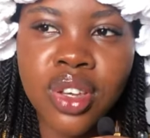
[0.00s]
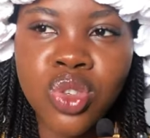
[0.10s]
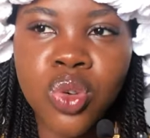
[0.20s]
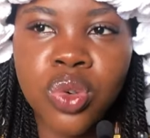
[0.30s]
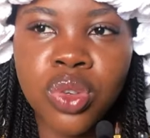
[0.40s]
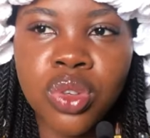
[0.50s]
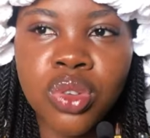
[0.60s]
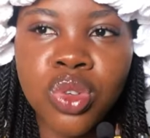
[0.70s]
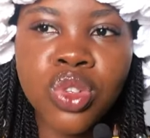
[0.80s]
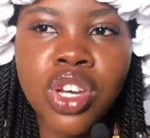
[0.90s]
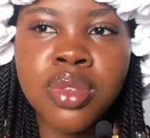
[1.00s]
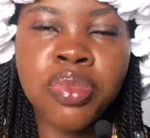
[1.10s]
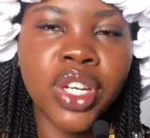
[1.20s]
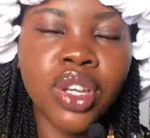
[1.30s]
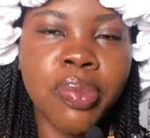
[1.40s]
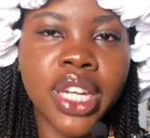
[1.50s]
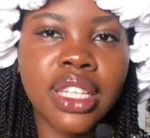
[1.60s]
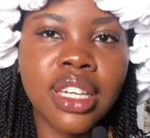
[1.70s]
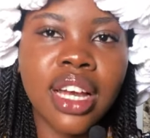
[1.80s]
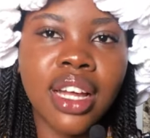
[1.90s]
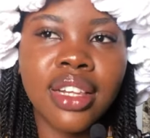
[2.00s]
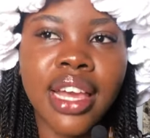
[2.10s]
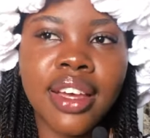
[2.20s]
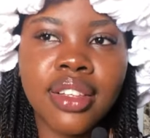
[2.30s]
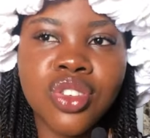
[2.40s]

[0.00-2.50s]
So you just bringing up anything that can like